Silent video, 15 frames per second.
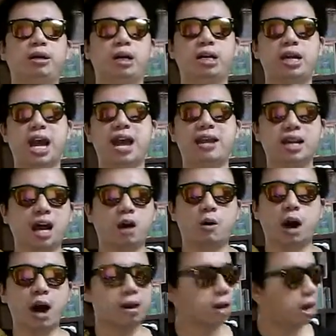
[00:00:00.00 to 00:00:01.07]
In the end,
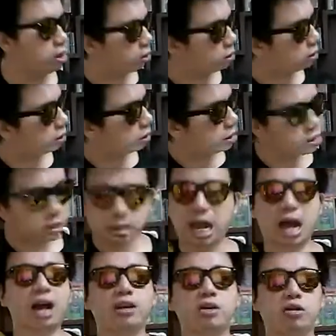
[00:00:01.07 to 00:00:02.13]
I cannot
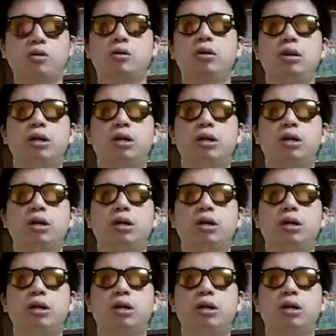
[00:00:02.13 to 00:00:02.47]
tahan, you know.